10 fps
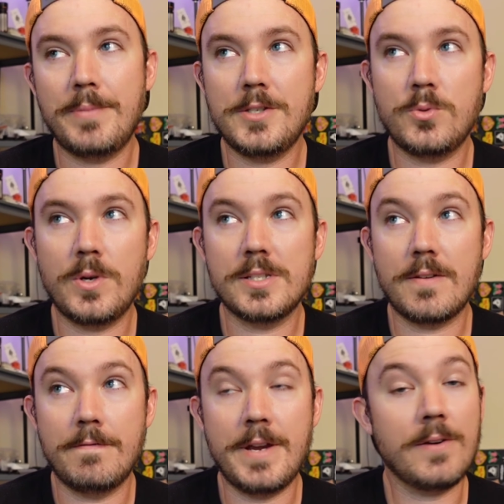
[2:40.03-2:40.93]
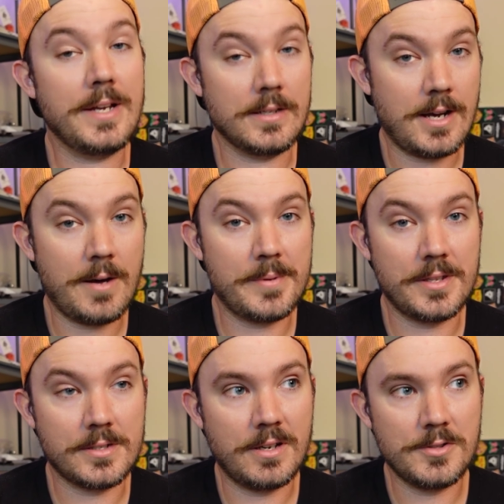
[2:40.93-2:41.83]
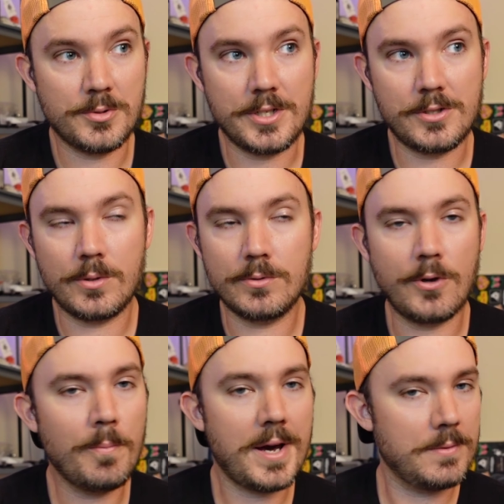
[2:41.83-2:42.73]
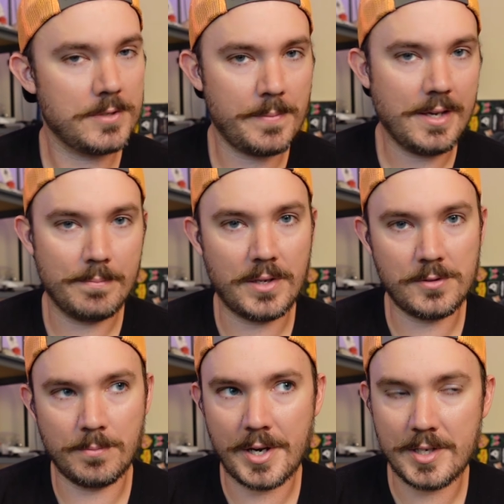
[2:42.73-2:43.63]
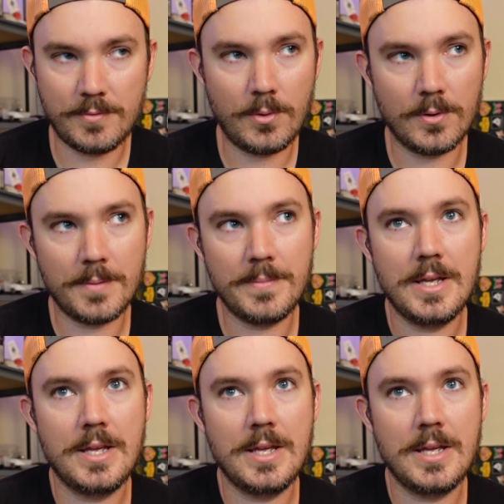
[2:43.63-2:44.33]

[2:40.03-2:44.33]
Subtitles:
pitch was very uncommon in this country, so nobody was making muzzle brakes for them